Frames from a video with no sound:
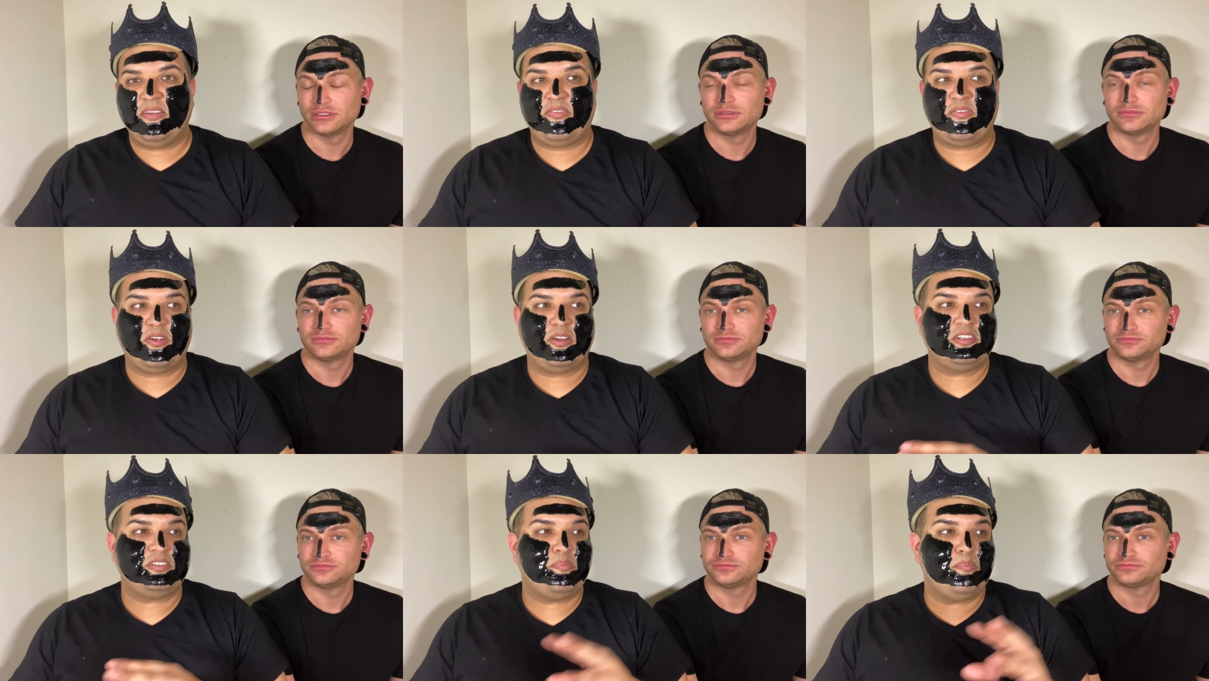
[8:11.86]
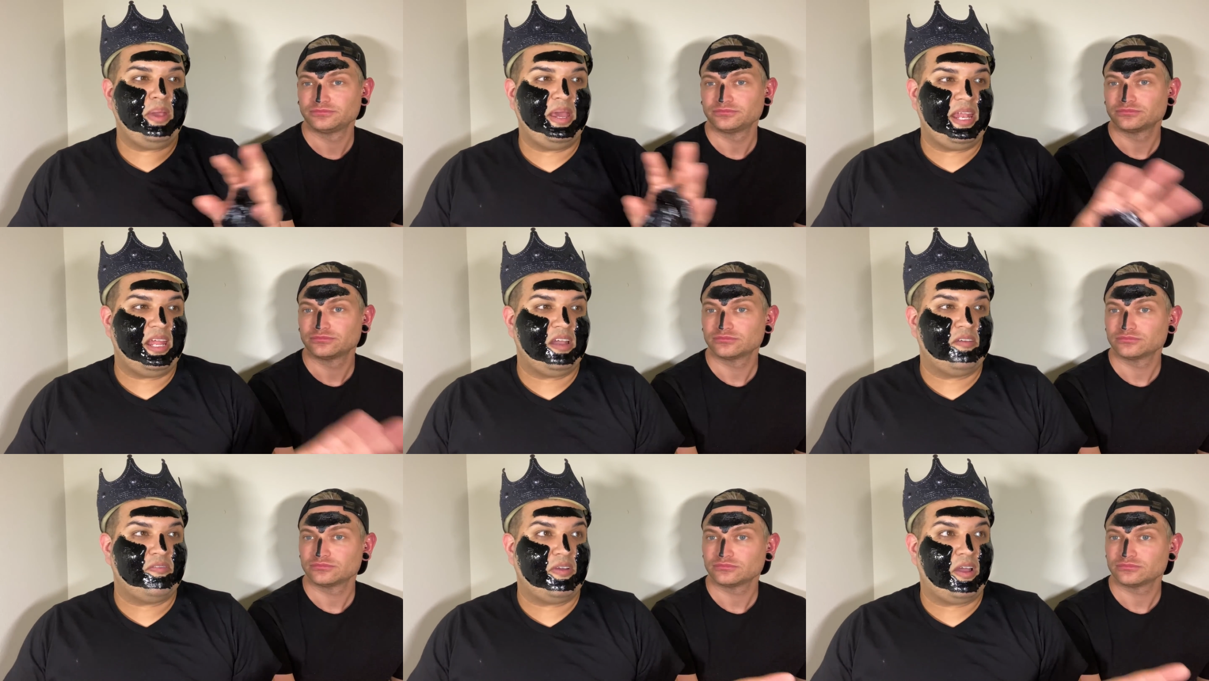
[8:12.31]
Speaker 1: the first
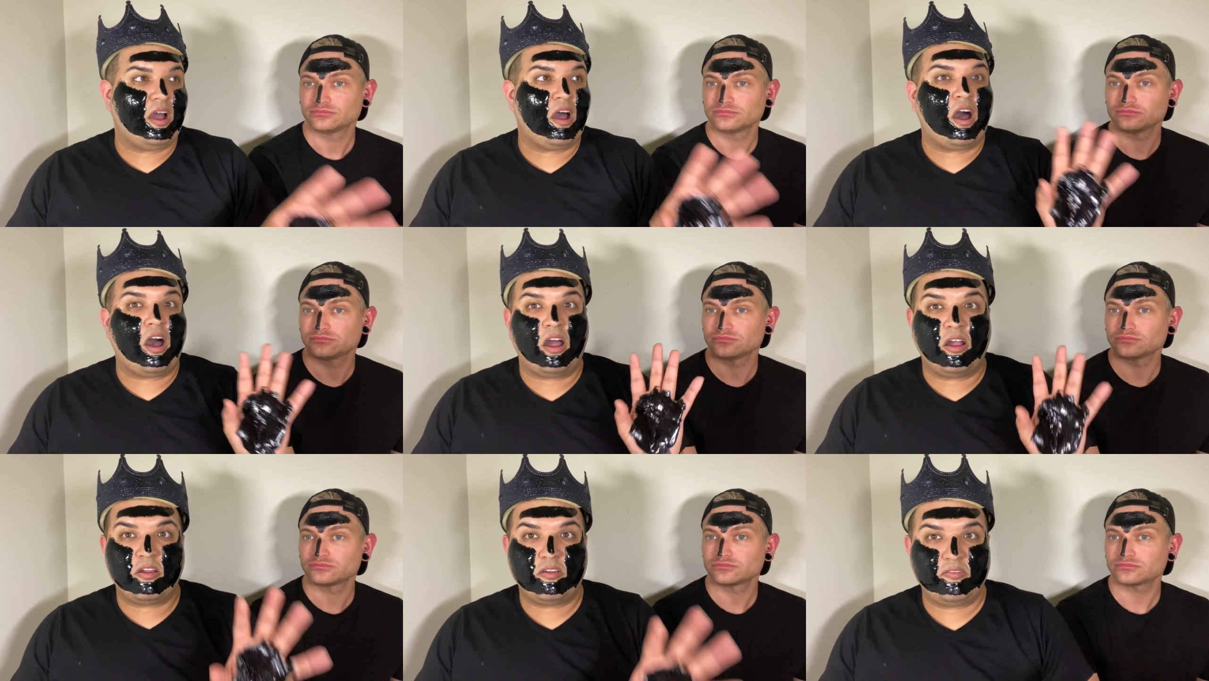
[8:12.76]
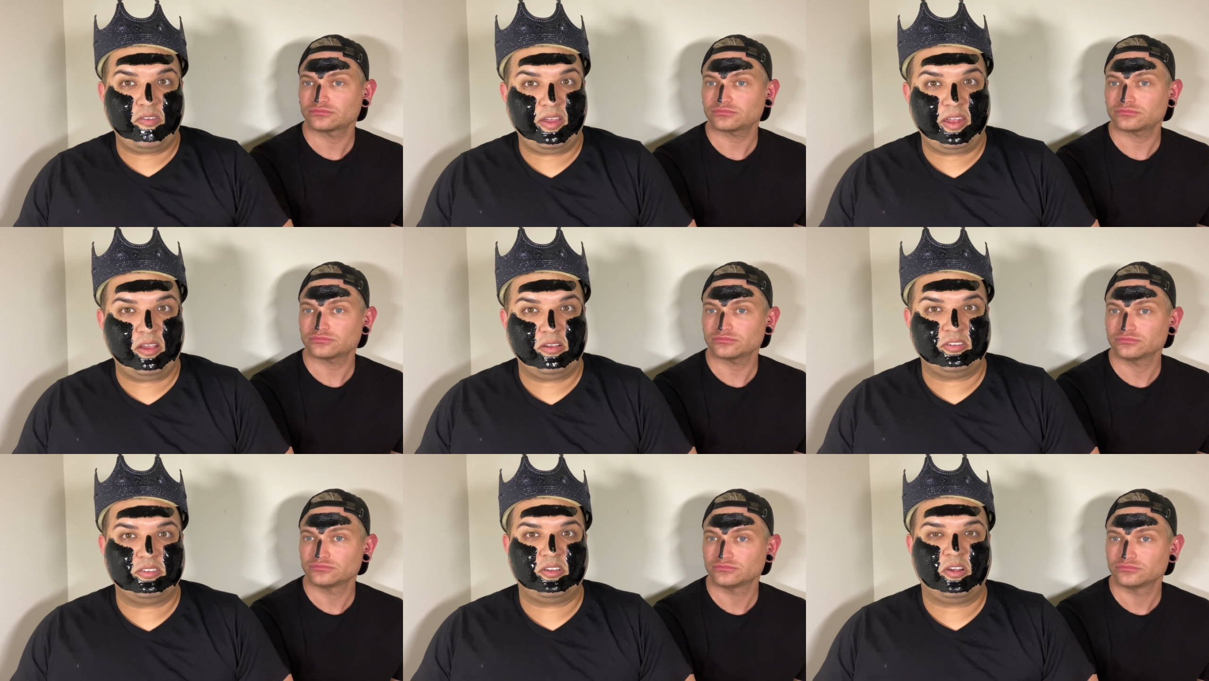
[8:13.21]
minute of all her
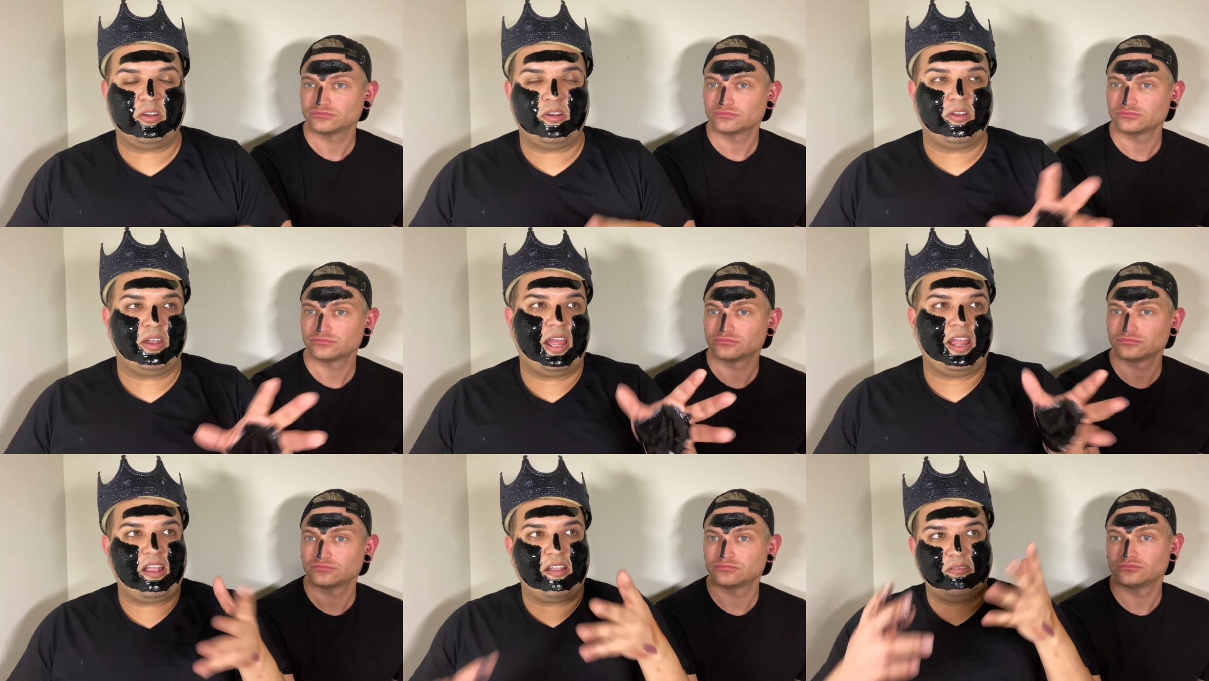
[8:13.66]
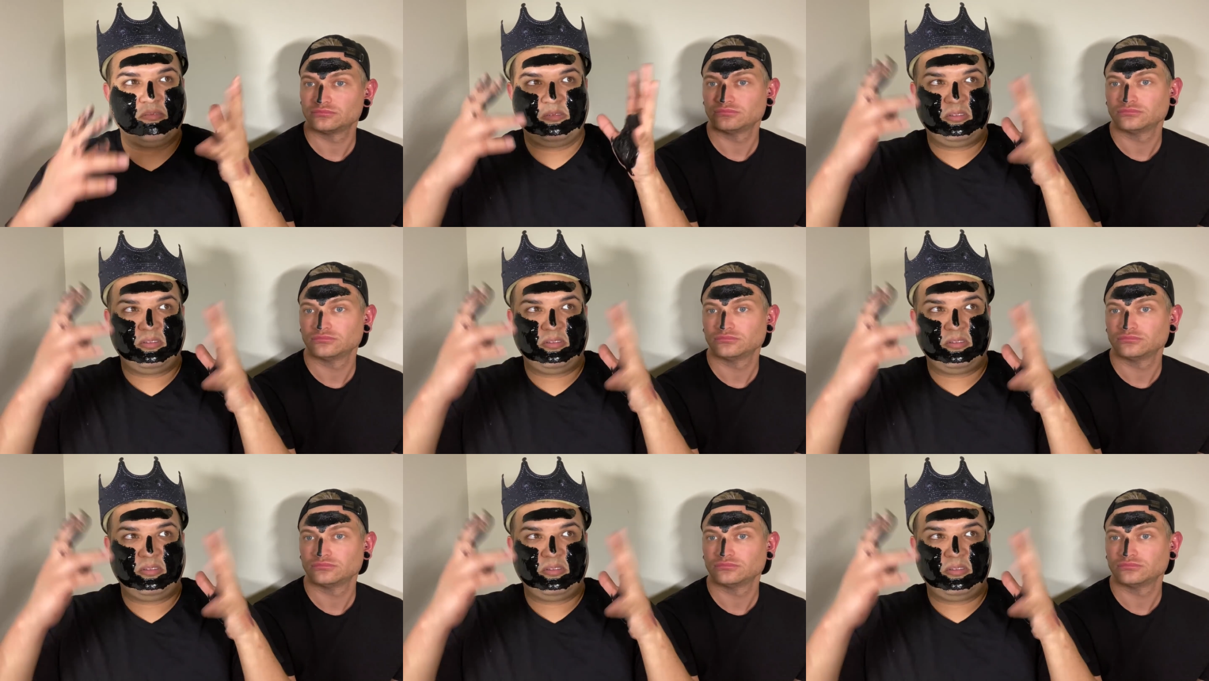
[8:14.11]
videos is her like